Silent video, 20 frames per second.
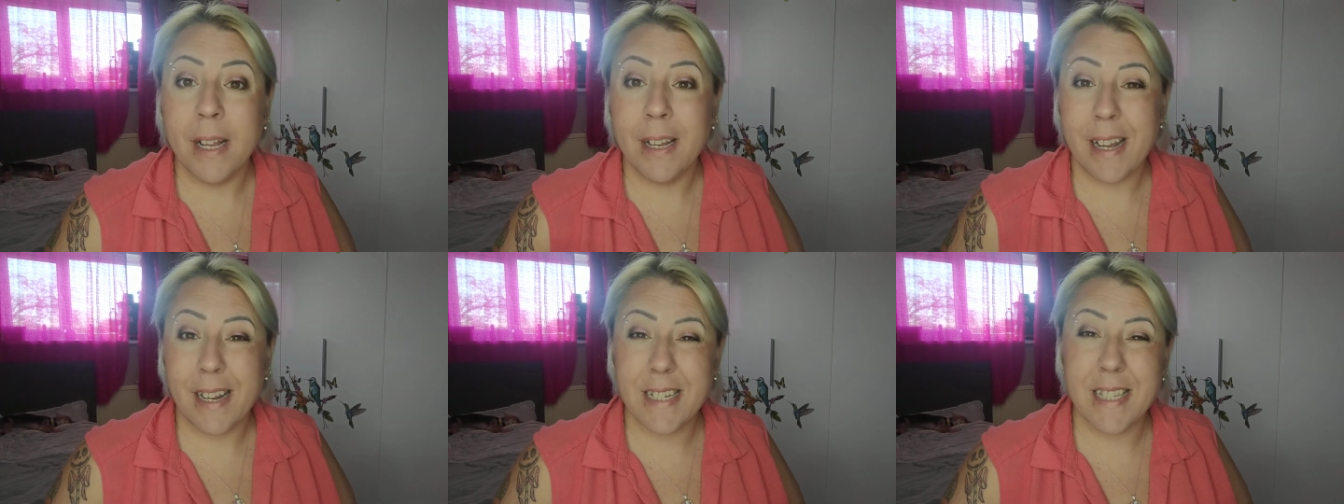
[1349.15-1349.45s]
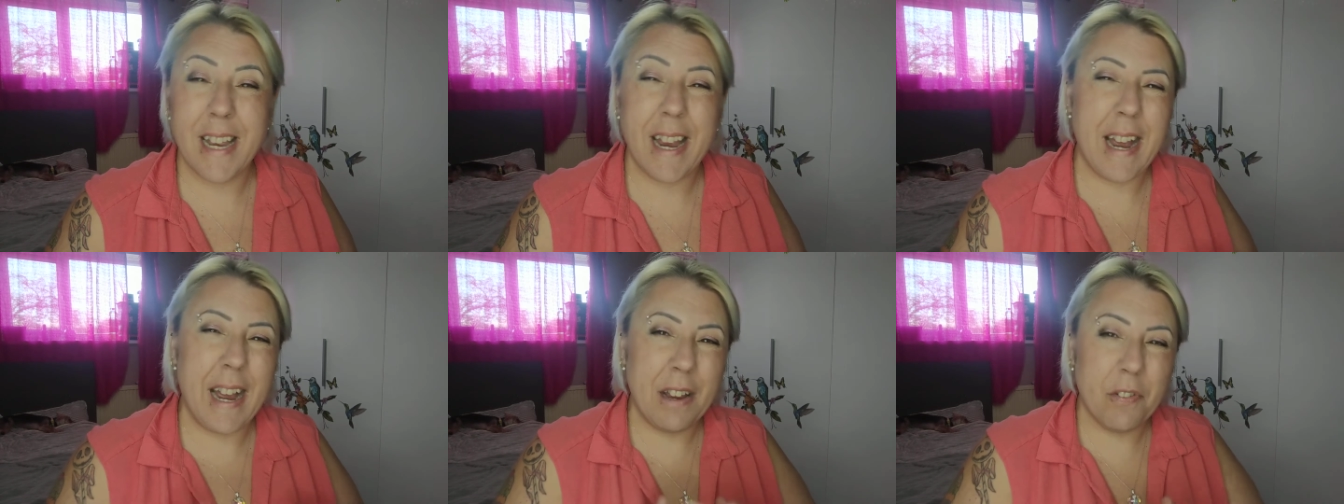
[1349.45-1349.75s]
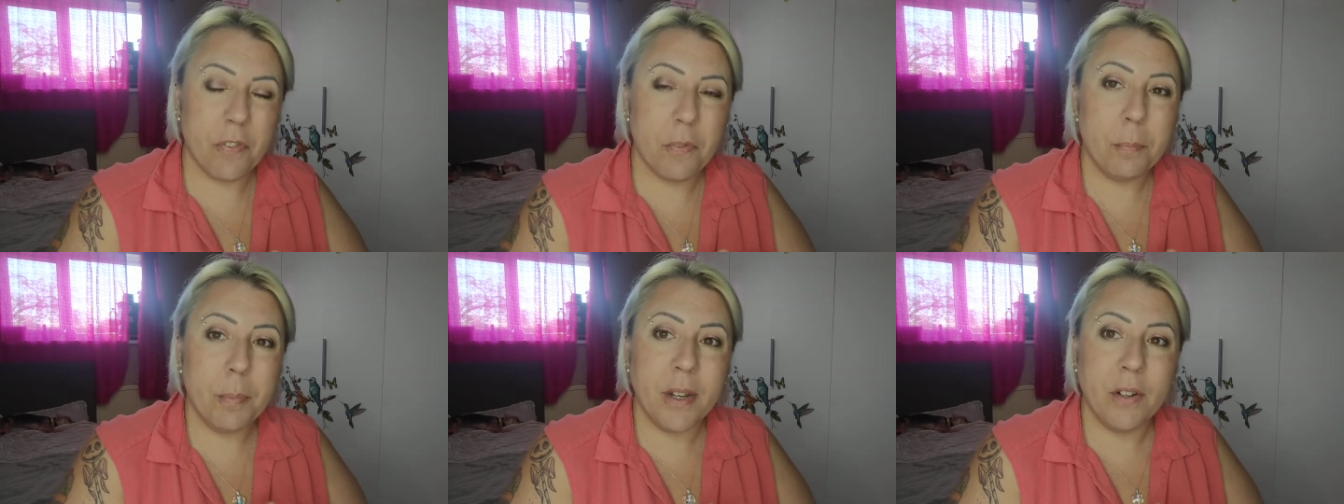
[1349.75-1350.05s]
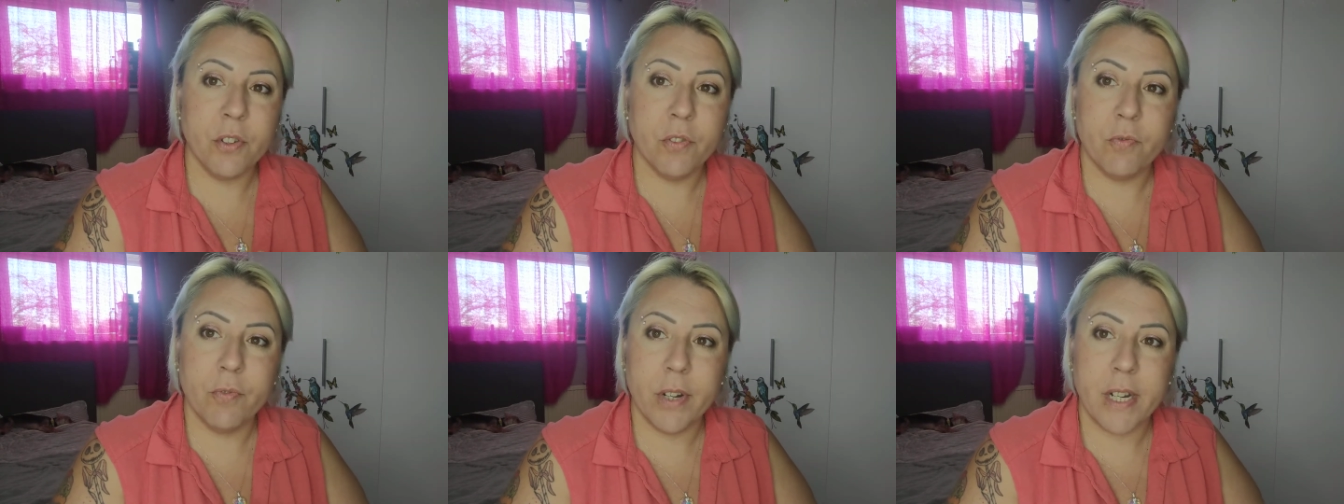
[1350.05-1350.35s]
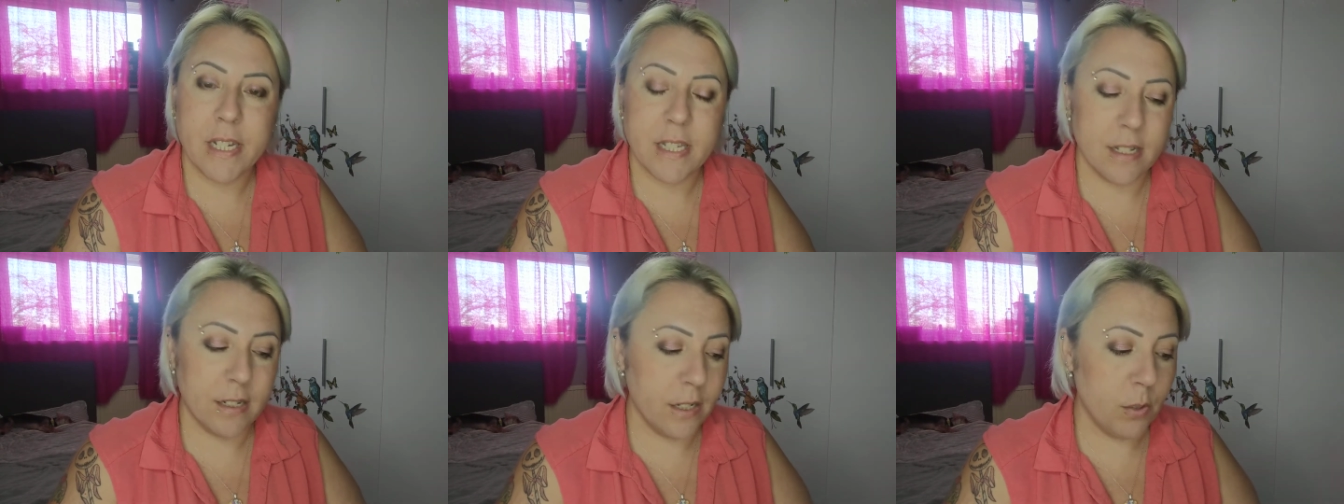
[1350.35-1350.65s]
Like I say, I haven't been
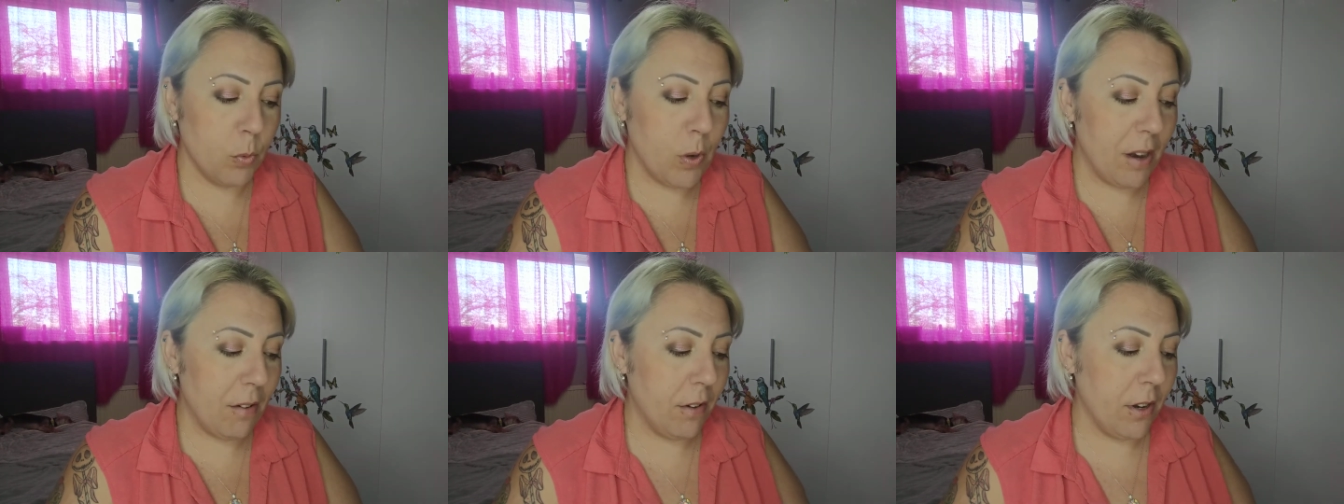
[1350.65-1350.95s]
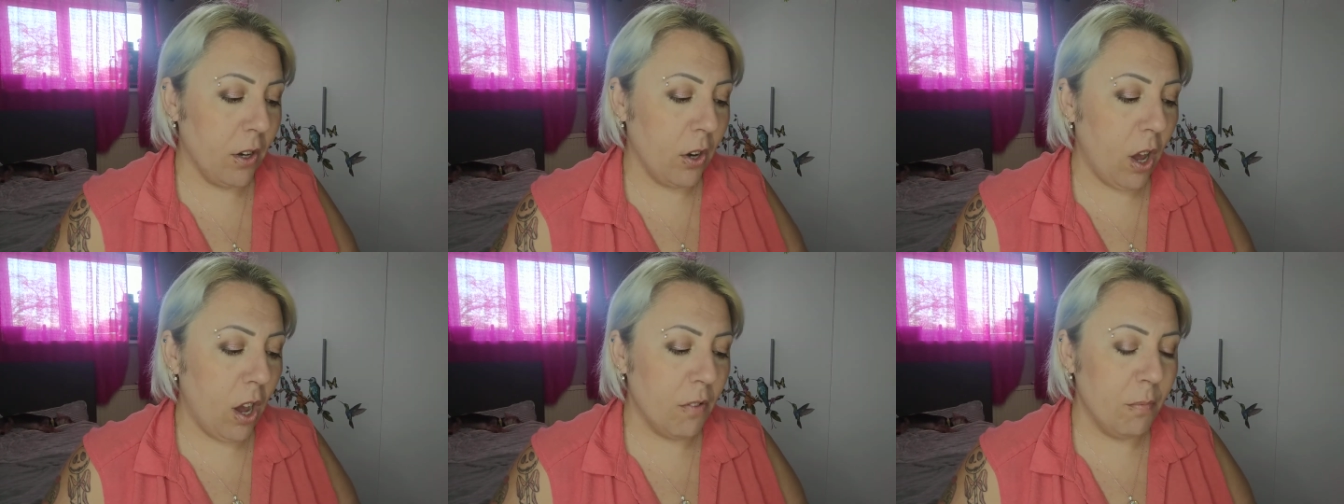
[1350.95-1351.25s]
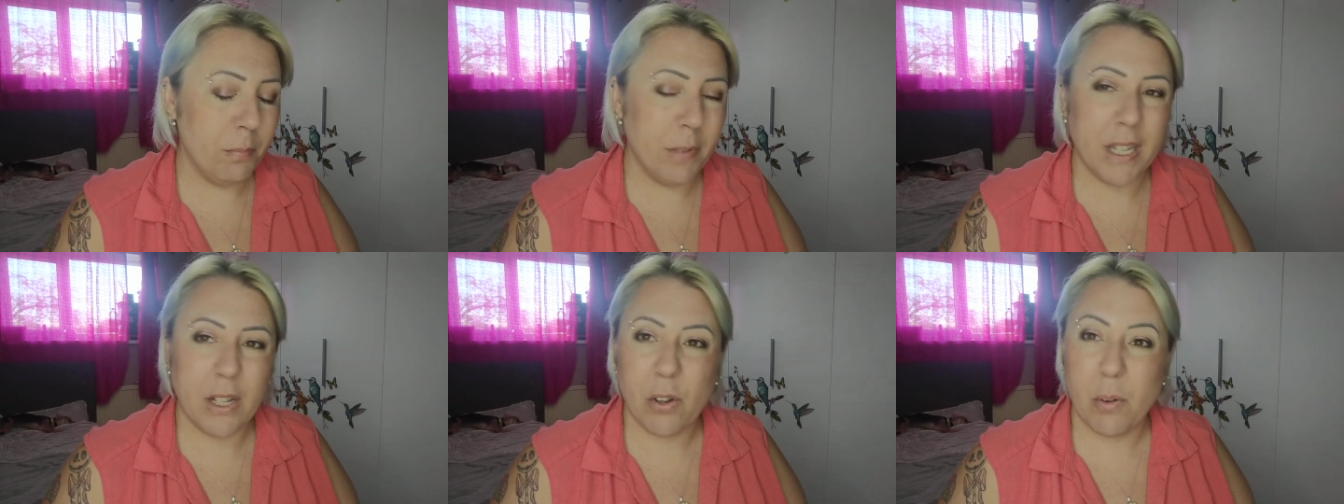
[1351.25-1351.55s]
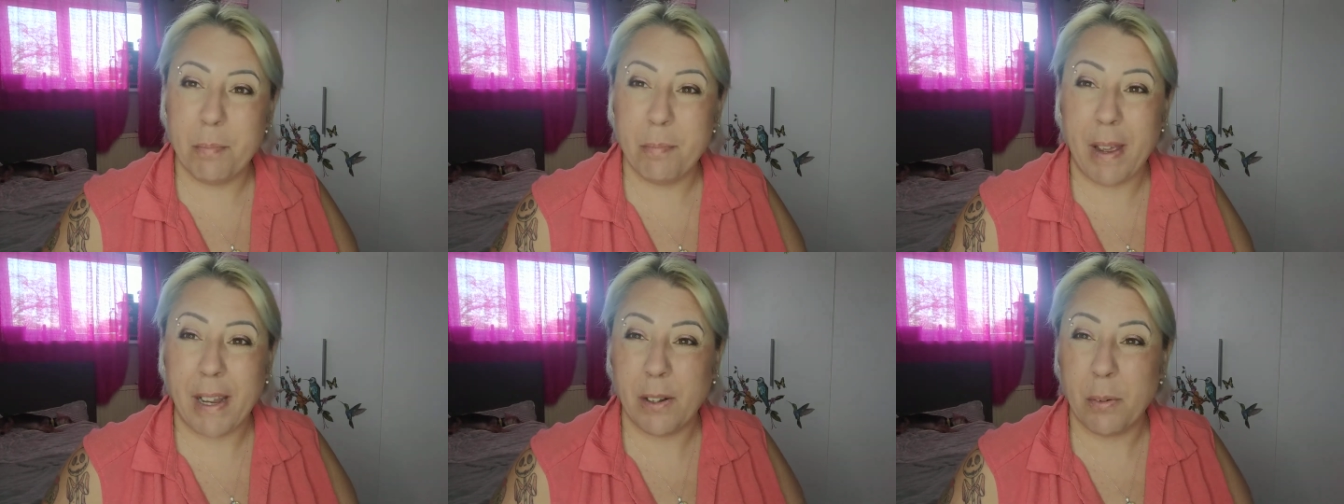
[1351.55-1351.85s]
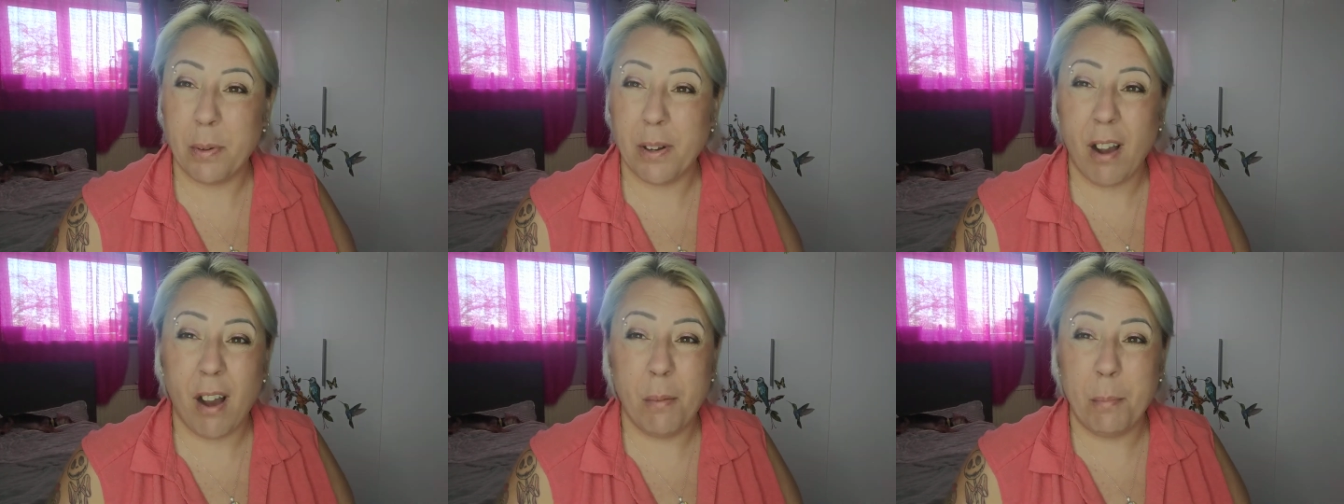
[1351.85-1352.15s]
recently wearing a lot of
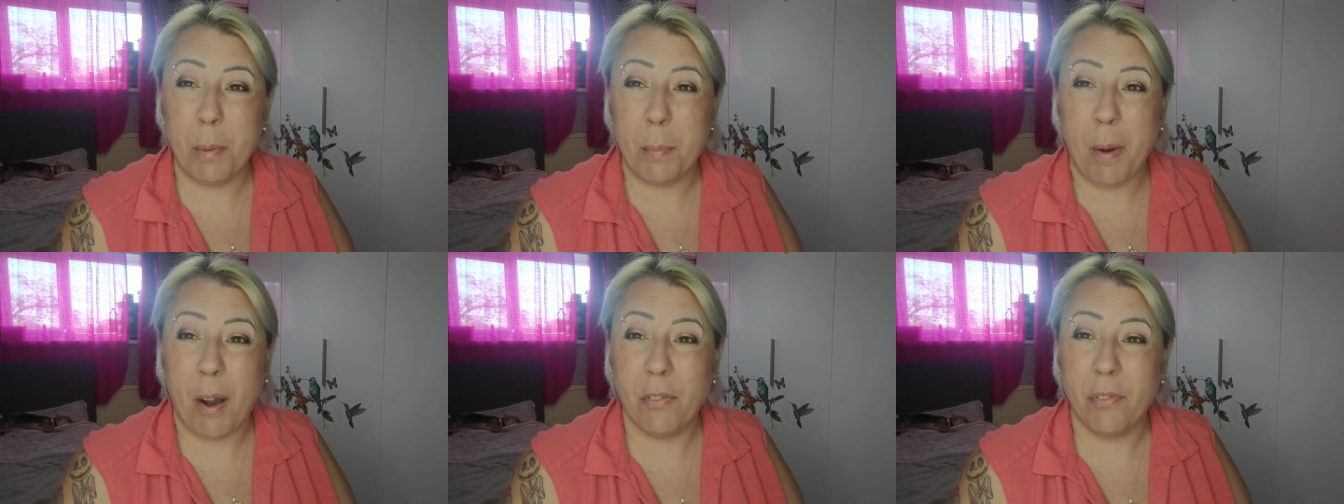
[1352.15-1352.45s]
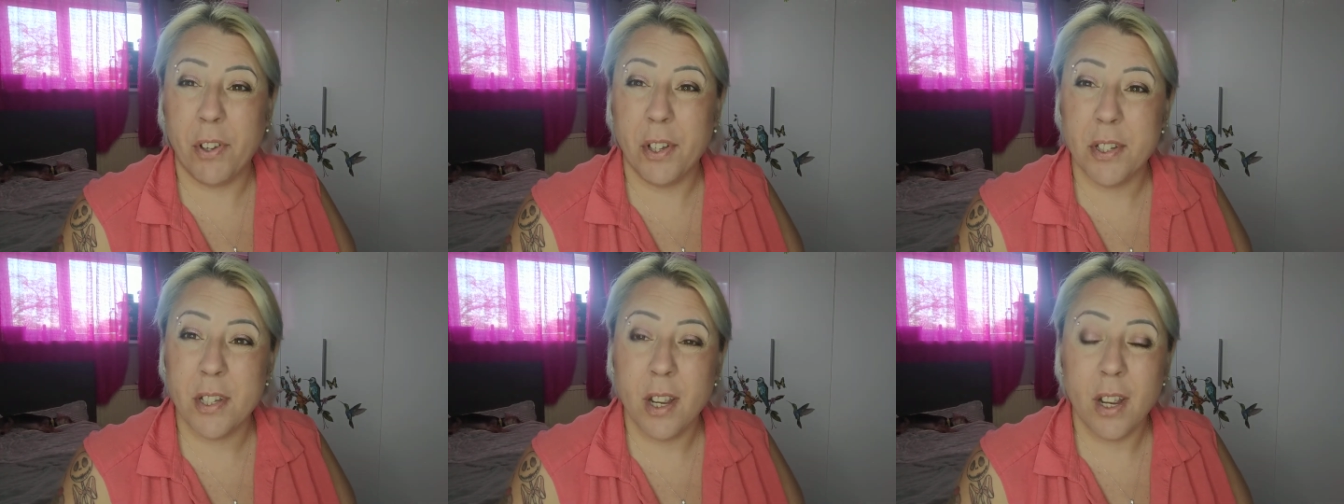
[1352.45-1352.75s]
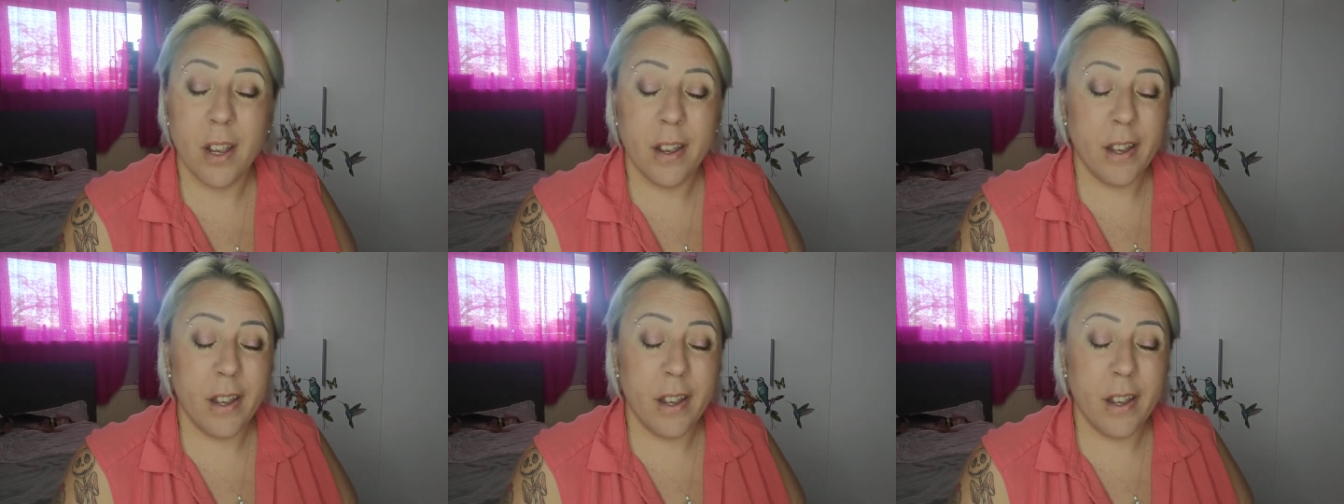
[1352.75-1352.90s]
makeup, I can't be bothered.